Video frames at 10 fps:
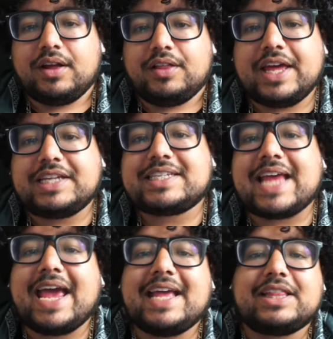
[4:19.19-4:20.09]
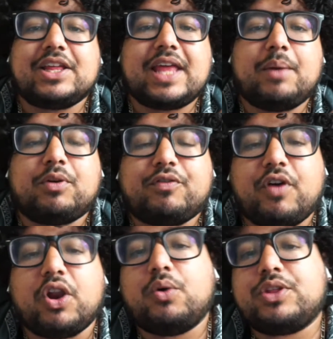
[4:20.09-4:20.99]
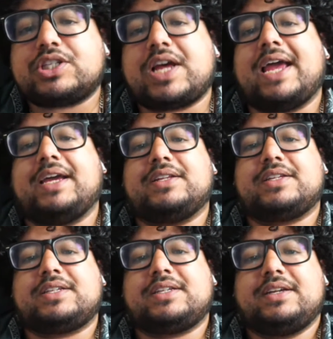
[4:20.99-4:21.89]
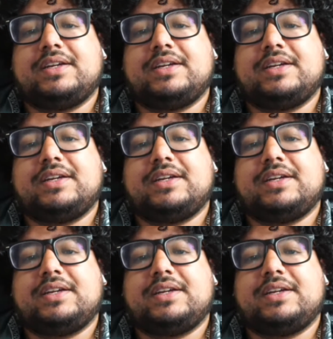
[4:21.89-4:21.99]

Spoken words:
They say that they would follow the science.